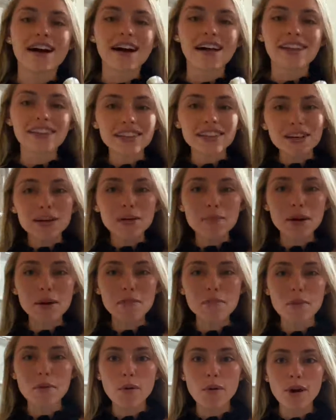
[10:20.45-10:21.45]
a little
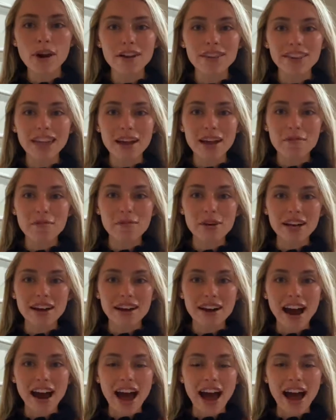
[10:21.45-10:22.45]
bit more like we
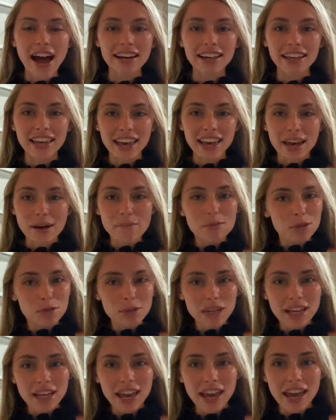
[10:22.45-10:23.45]
are at Camp
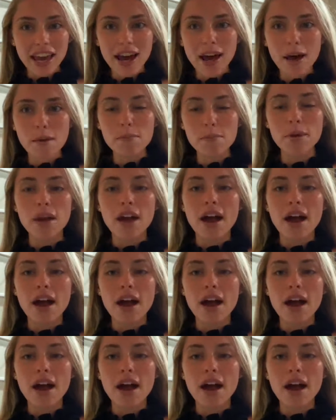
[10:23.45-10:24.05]
Sweet Camp,